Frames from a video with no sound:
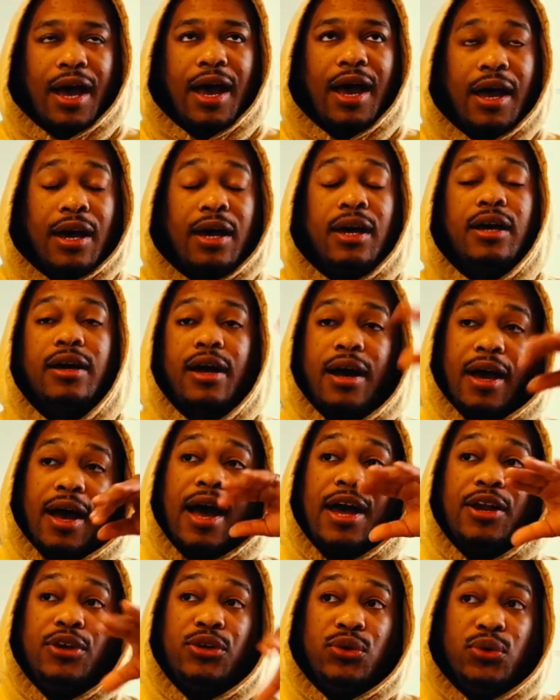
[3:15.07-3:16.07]

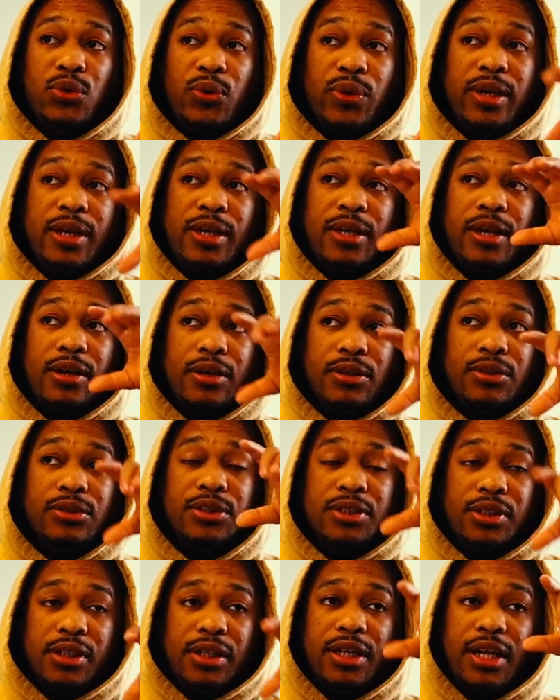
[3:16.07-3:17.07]
I knew it and I
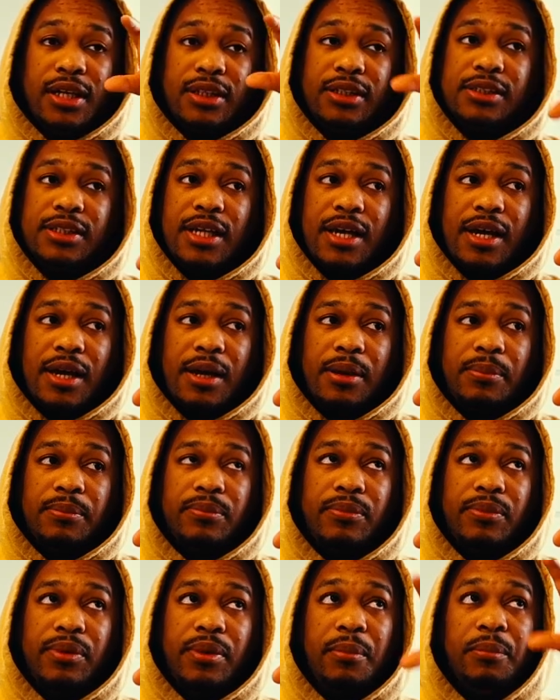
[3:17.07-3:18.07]
understood it at the
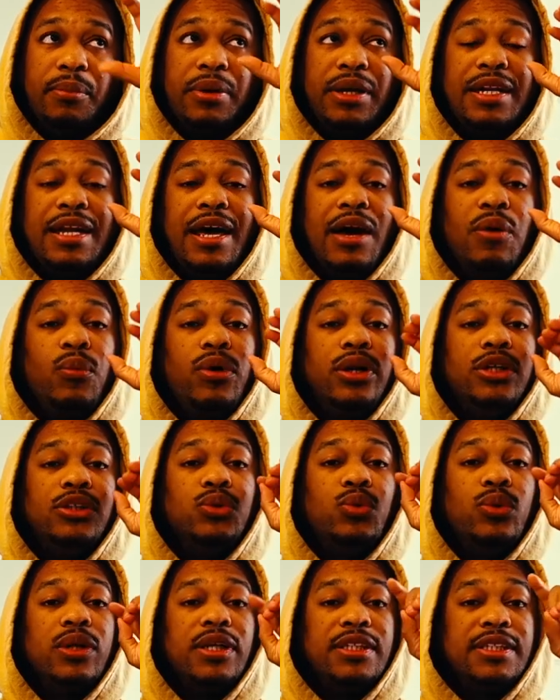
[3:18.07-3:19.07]
time, but not wanting
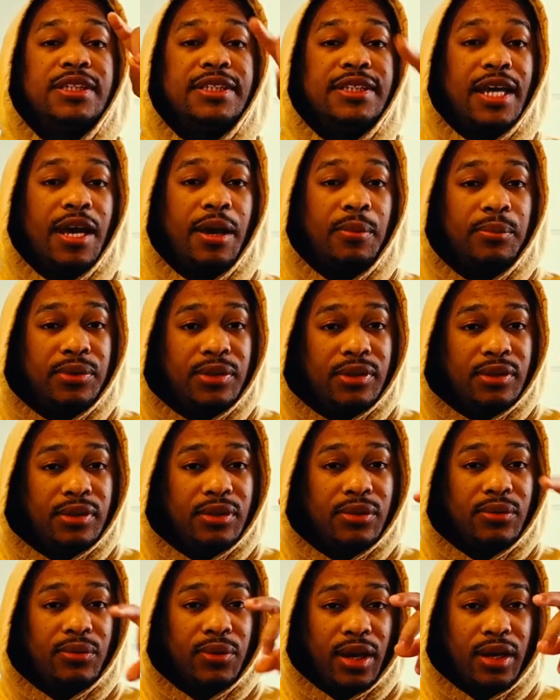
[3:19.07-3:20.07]
to accept,
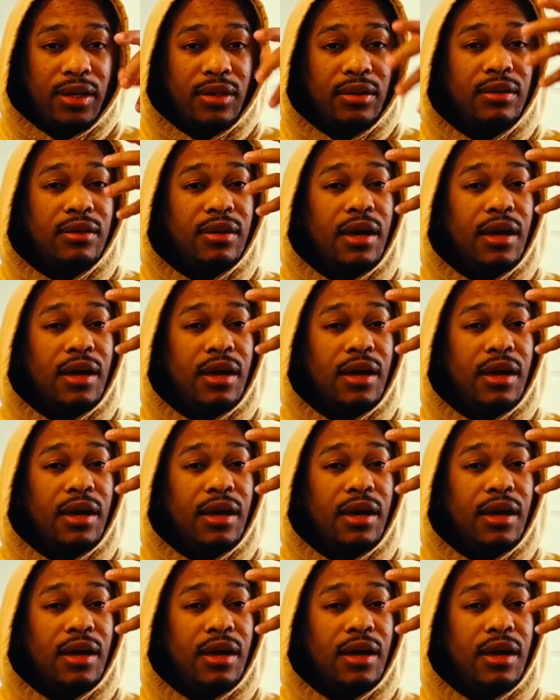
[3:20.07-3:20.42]
right?